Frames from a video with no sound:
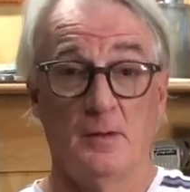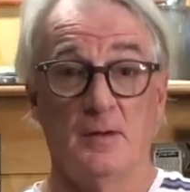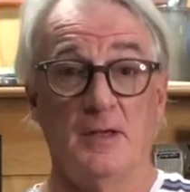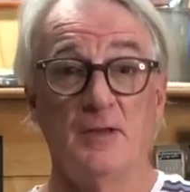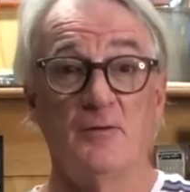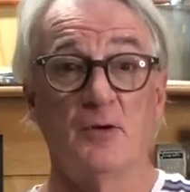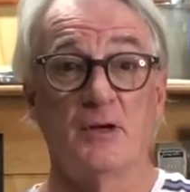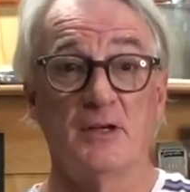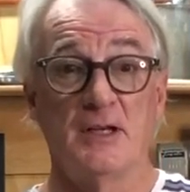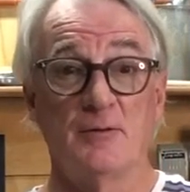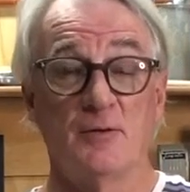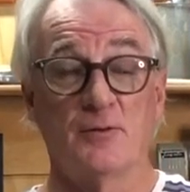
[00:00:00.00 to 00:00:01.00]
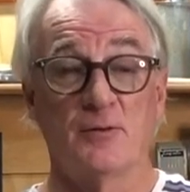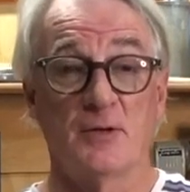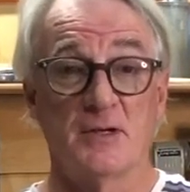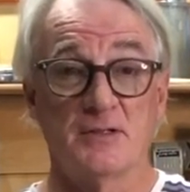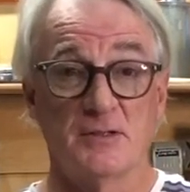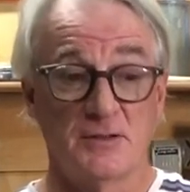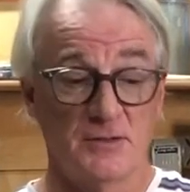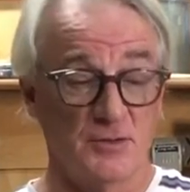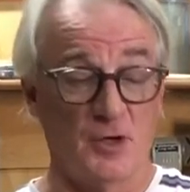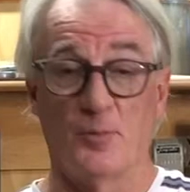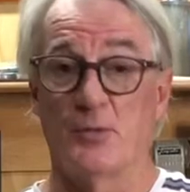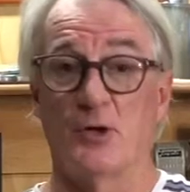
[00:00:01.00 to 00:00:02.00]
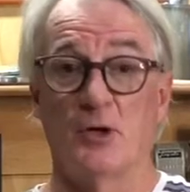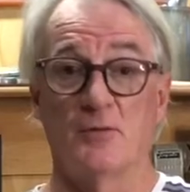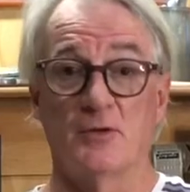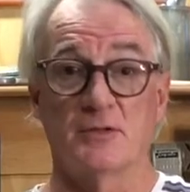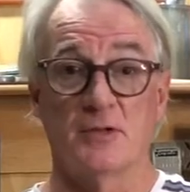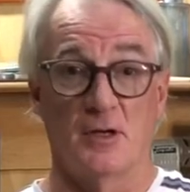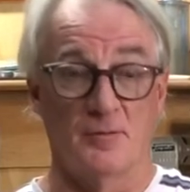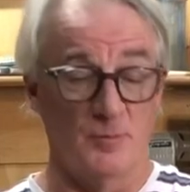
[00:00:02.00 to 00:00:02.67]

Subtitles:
Evel Knievel, for instance, jumping over stuff,